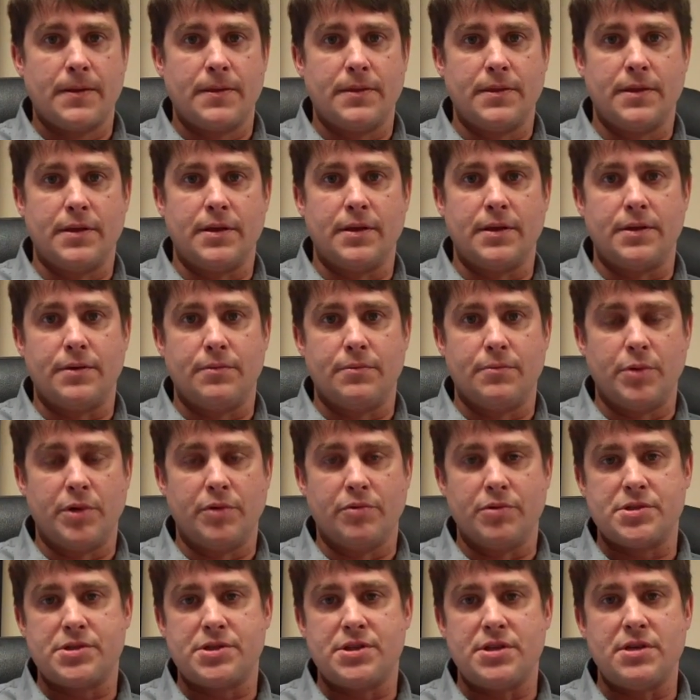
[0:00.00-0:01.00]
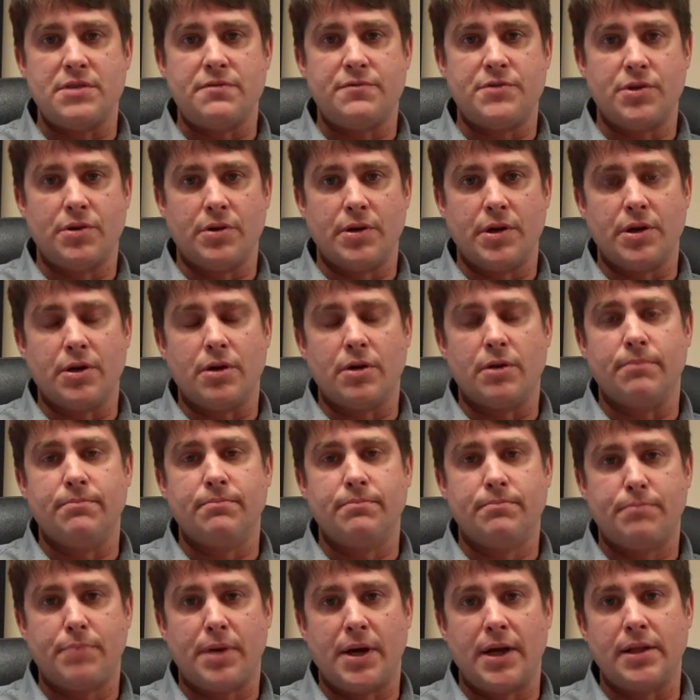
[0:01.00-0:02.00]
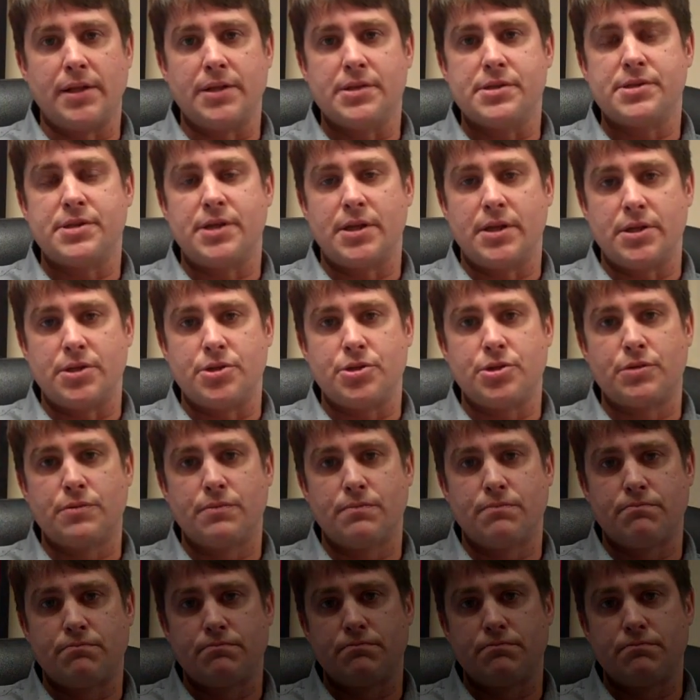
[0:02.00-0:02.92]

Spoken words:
that we received during our pilot stage.